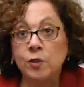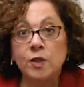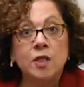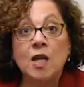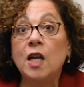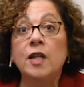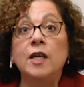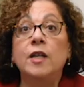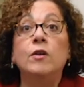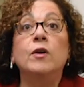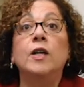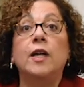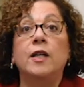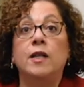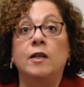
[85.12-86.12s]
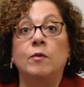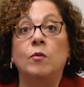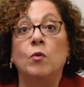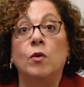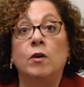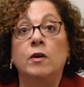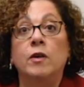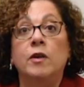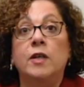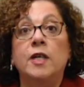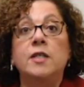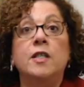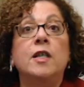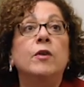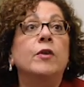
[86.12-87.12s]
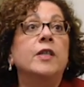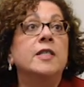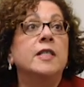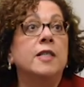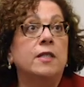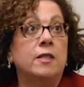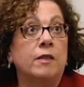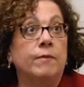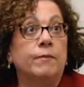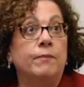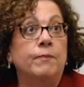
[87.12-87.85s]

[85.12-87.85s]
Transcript: it's not a hearing aid anymore, it's a hearing system.